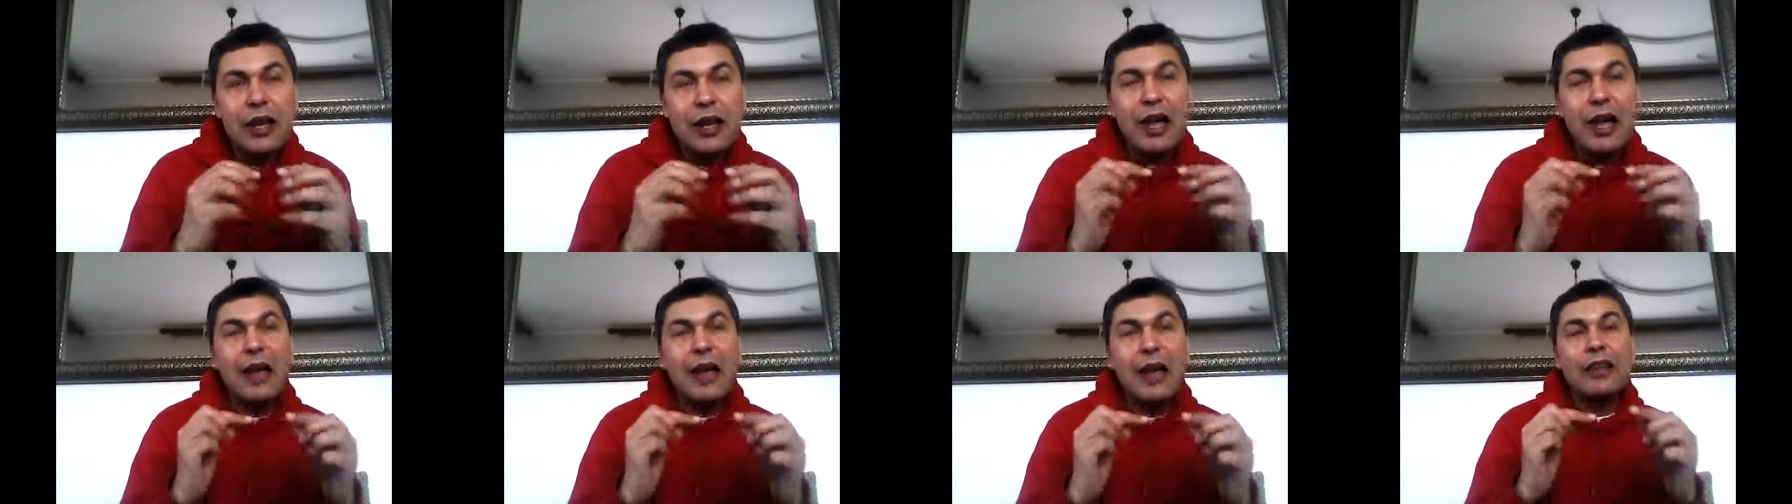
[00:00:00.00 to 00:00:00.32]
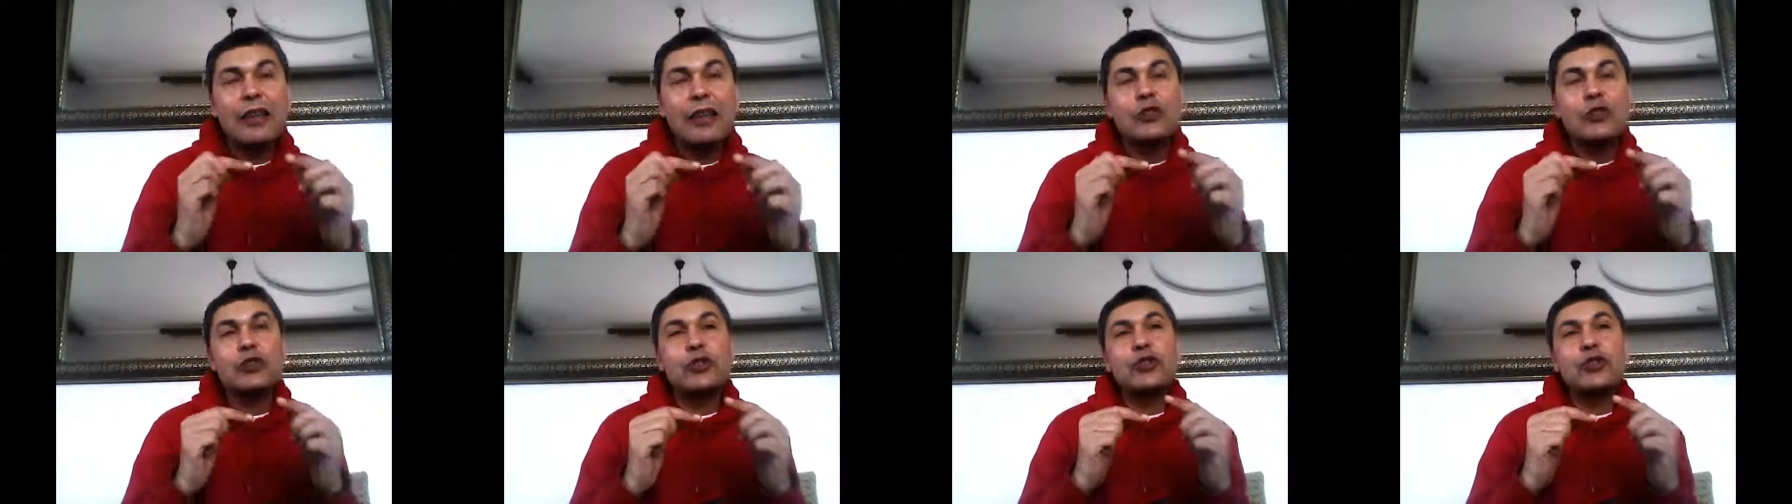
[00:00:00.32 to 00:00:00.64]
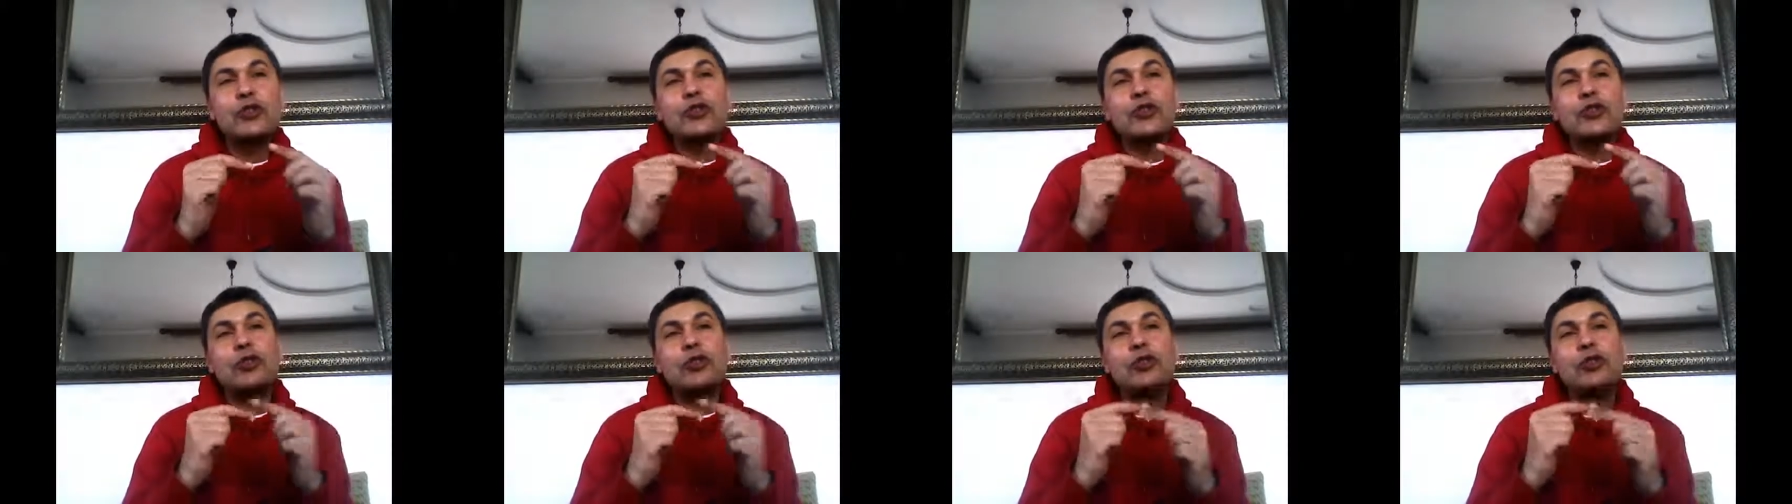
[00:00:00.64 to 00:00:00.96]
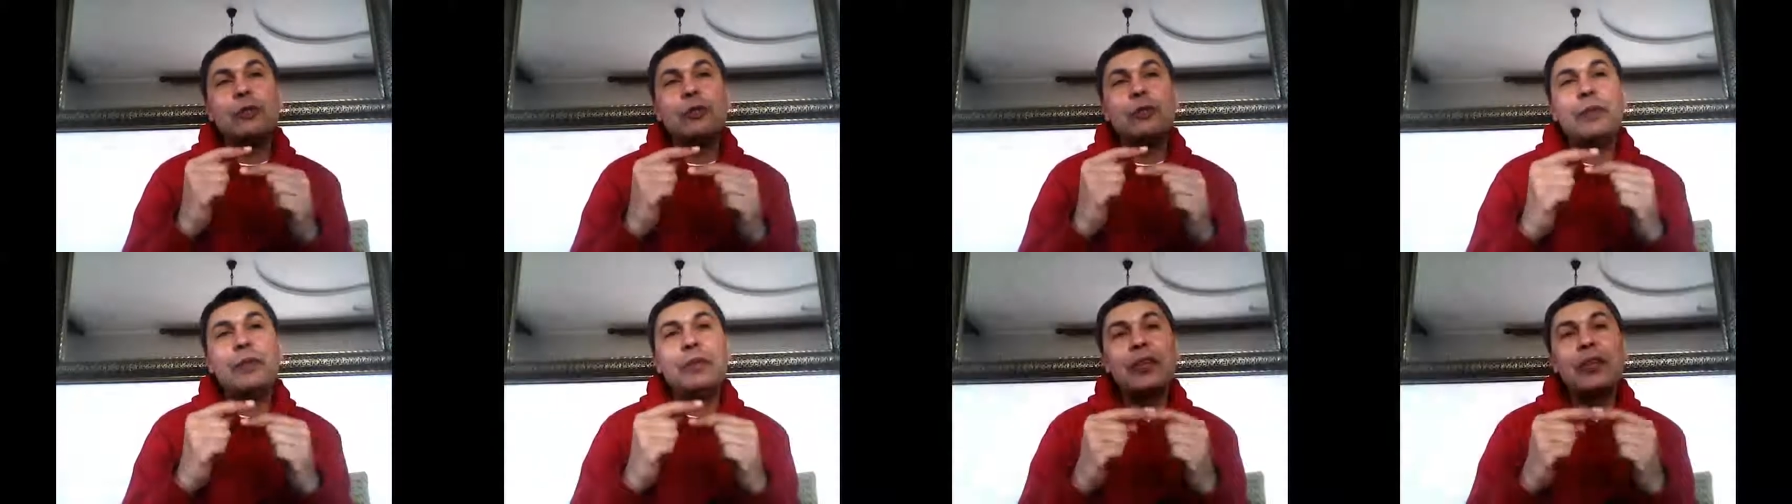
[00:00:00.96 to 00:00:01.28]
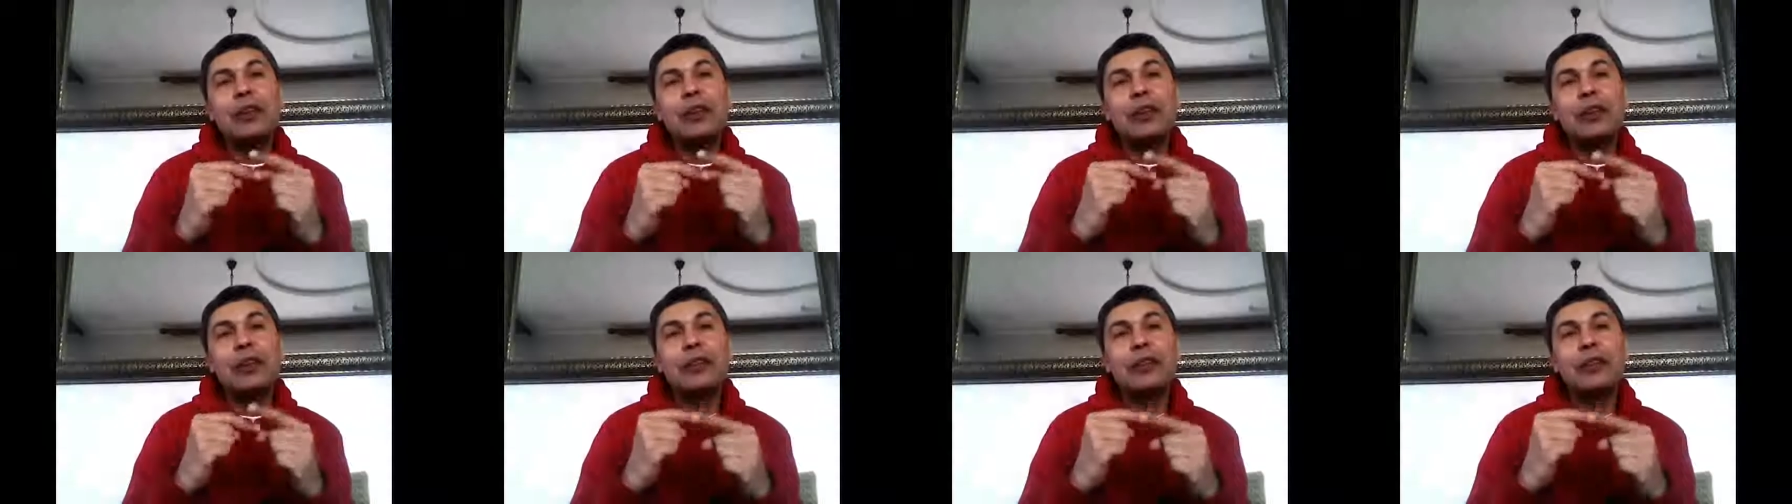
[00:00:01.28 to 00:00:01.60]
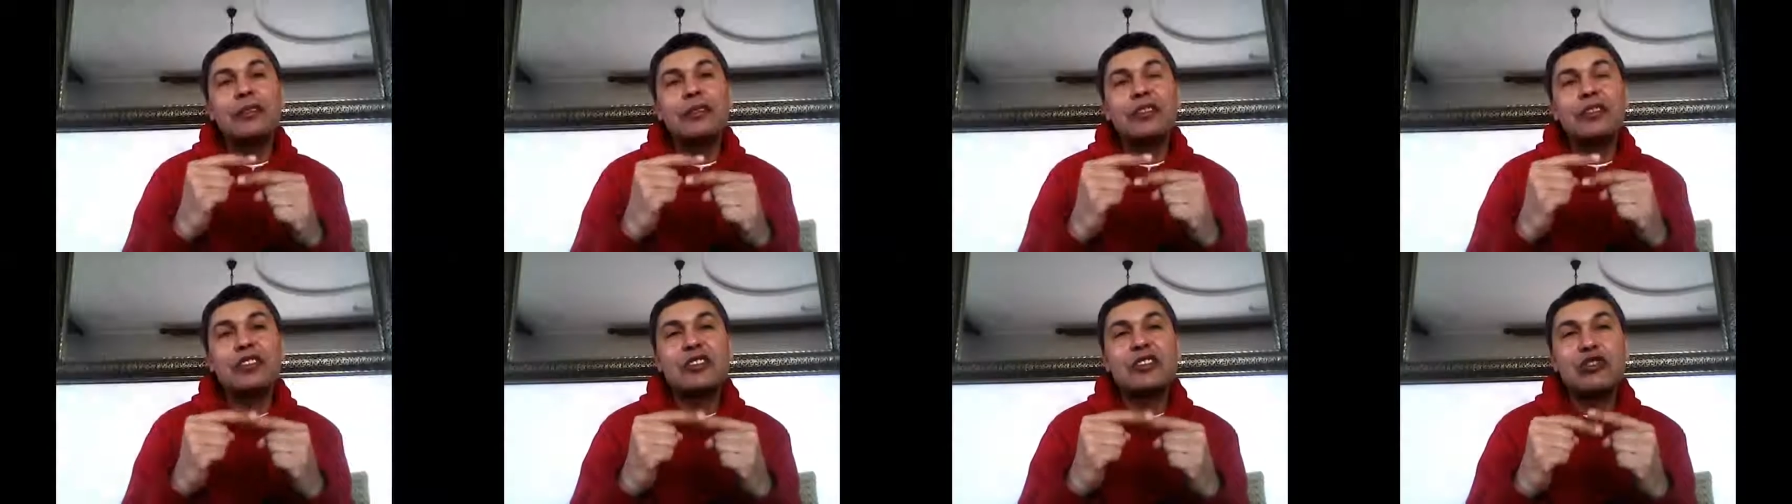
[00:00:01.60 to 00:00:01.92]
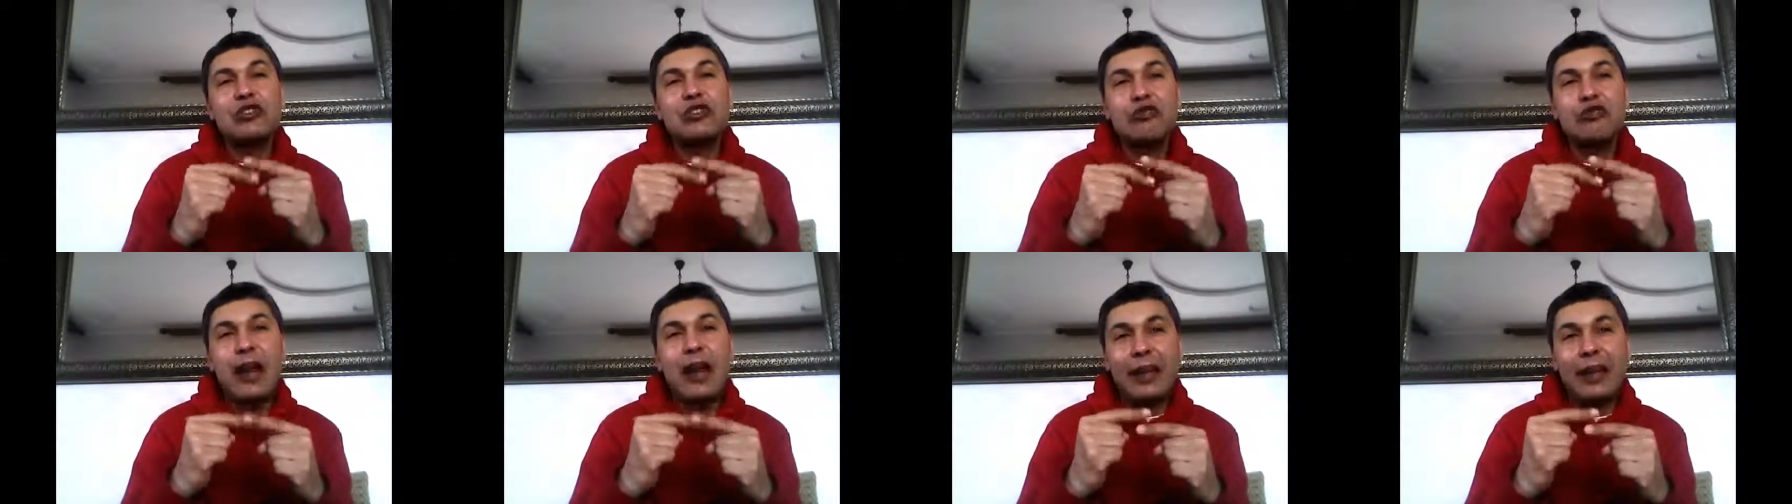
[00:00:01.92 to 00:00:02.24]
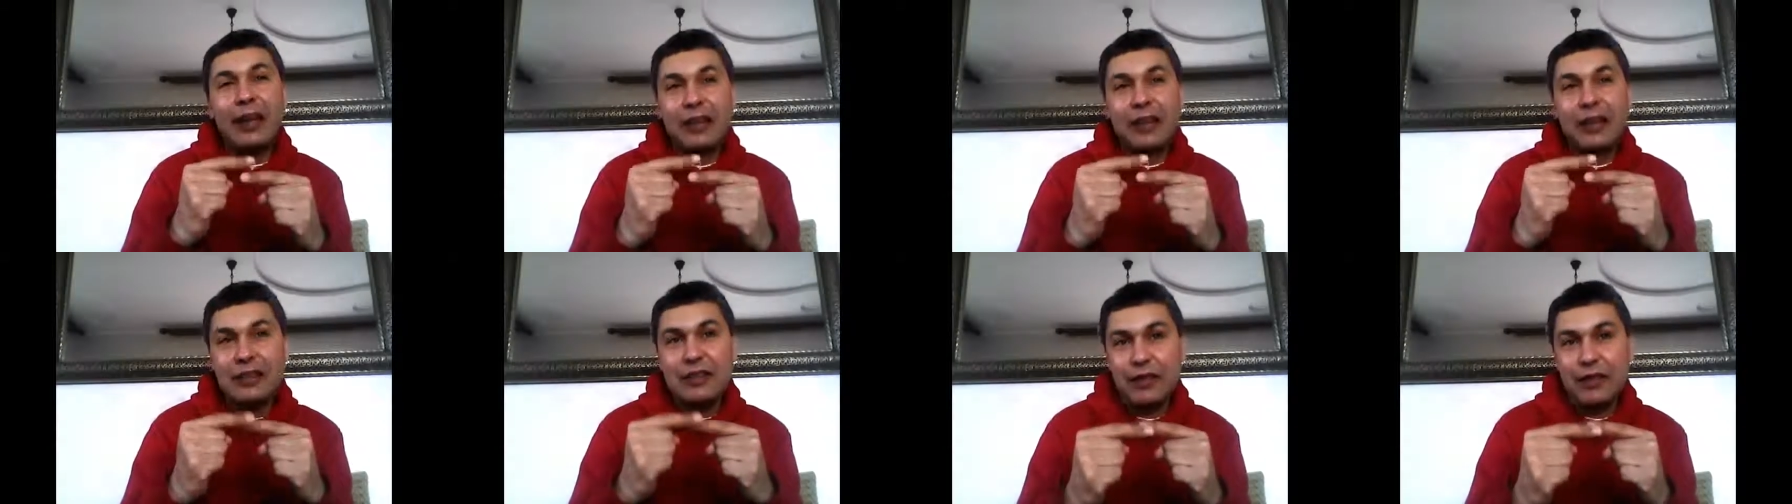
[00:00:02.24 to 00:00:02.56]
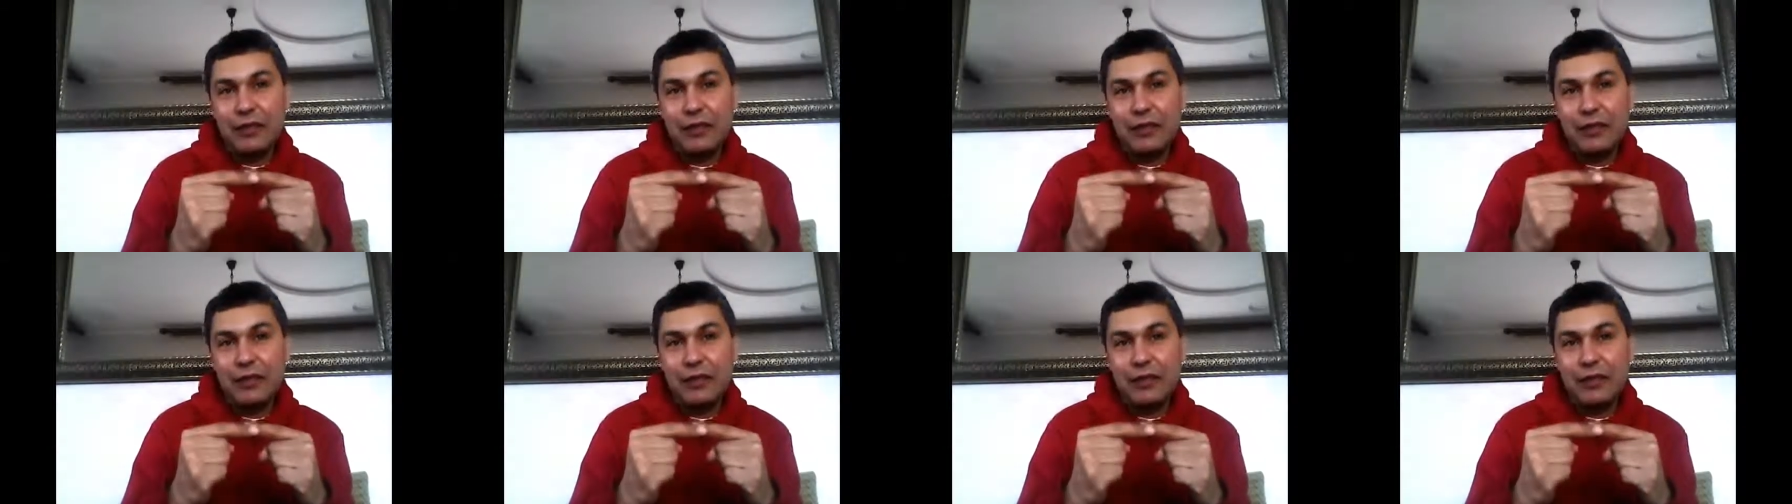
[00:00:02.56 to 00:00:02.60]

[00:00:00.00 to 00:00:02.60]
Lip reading: and should be constructed.